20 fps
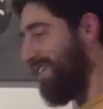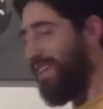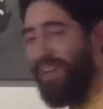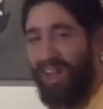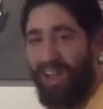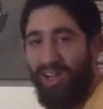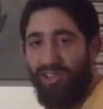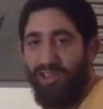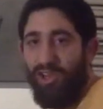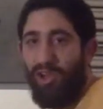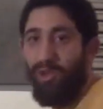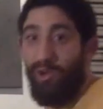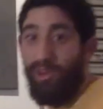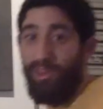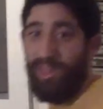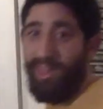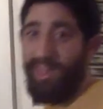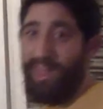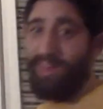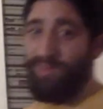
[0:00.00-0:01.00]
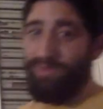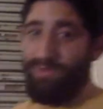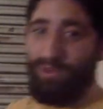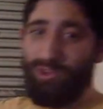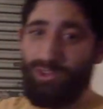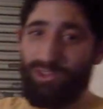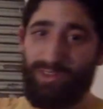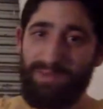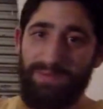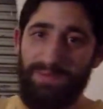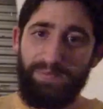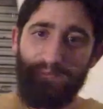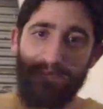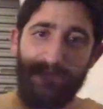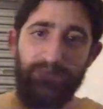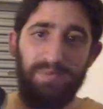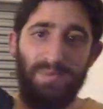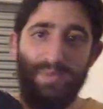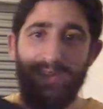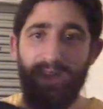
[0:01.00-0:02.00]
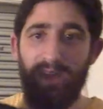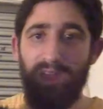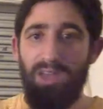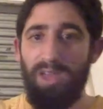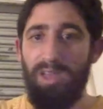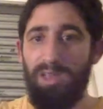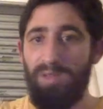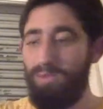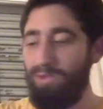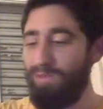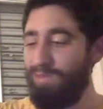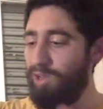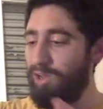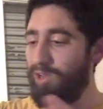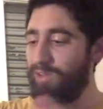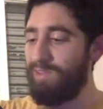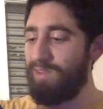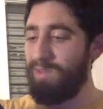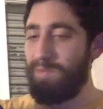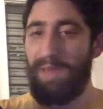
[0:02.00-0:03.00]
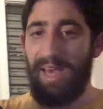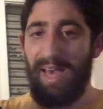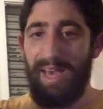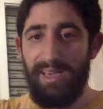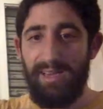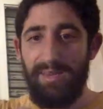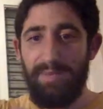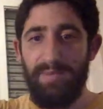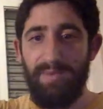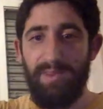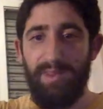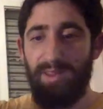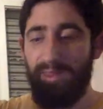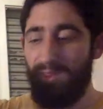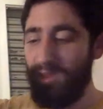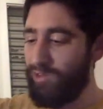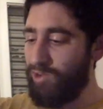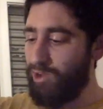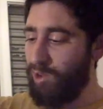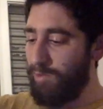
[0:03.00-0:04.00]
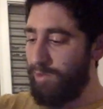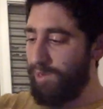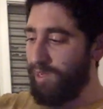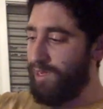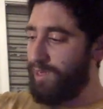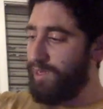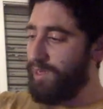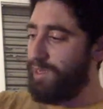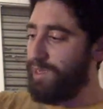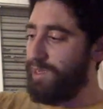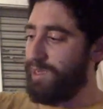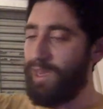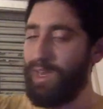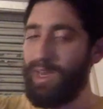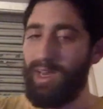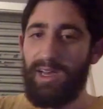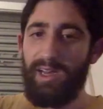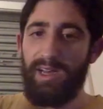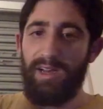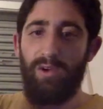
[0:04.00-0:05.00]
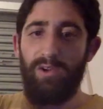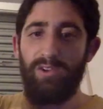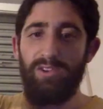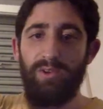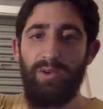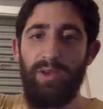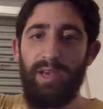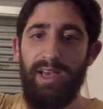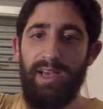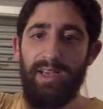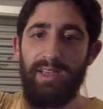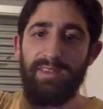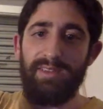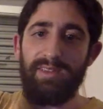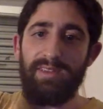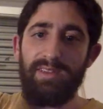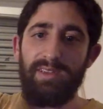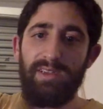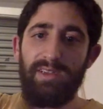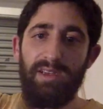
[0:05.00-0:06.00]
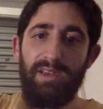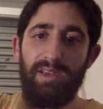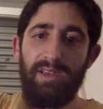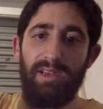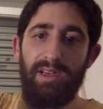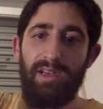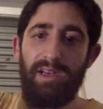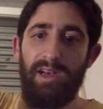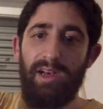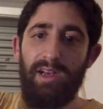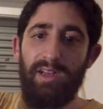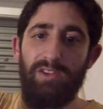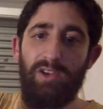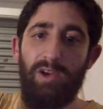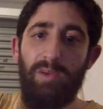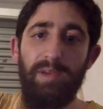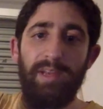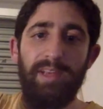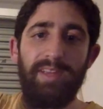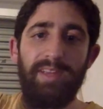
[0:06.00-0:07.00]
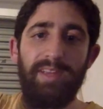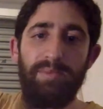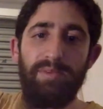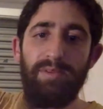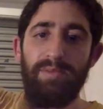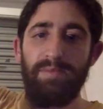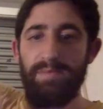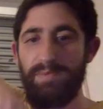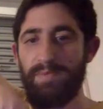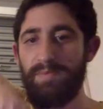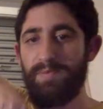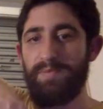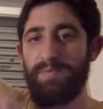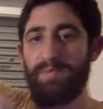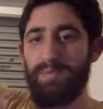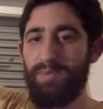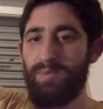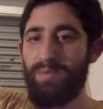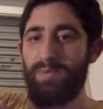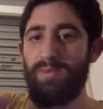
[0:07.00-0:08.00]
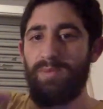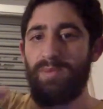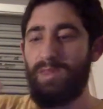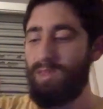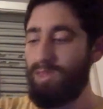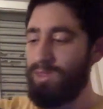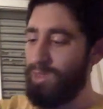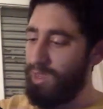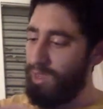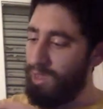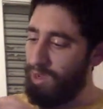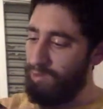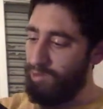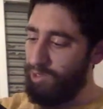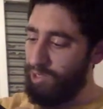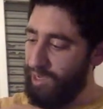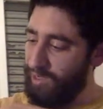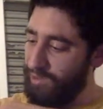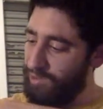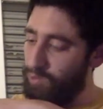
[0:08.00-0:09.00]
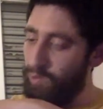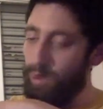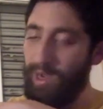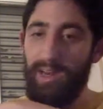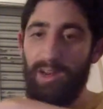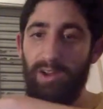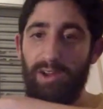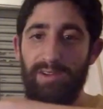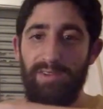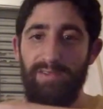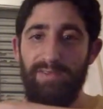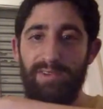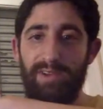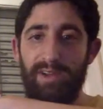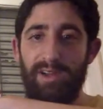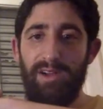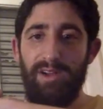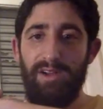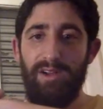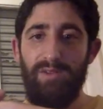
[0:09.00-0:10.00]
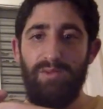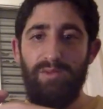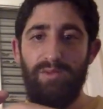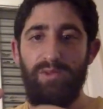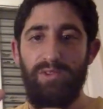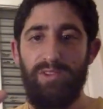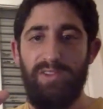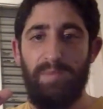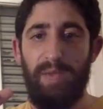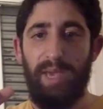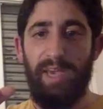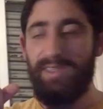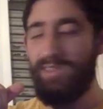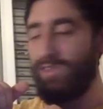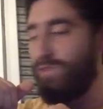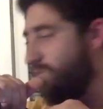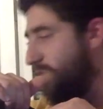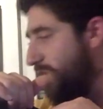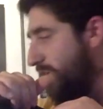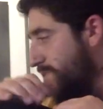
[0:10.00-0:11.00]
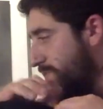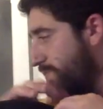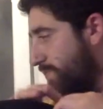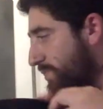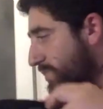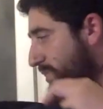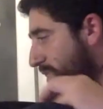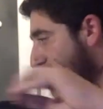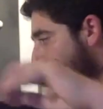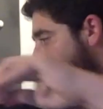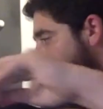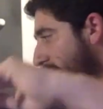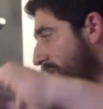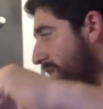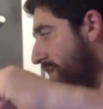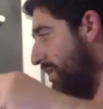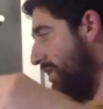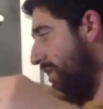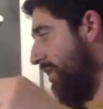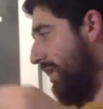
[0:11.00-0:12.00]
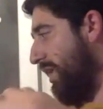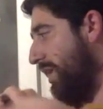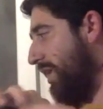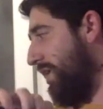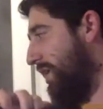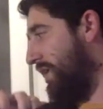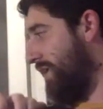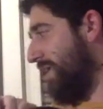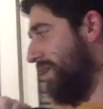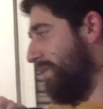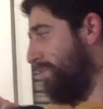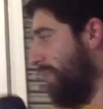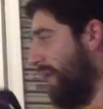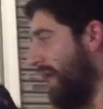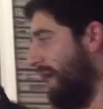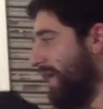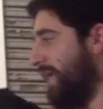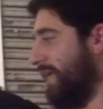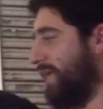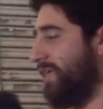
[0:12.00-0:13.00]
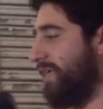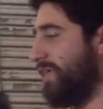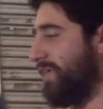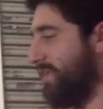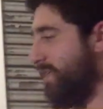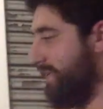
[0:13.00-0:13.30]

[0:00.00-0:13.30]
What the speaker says: I'll show you on the leather version. Moving on to the back, the top lid also has a top lid zip, which has quite a lot of space as well. In my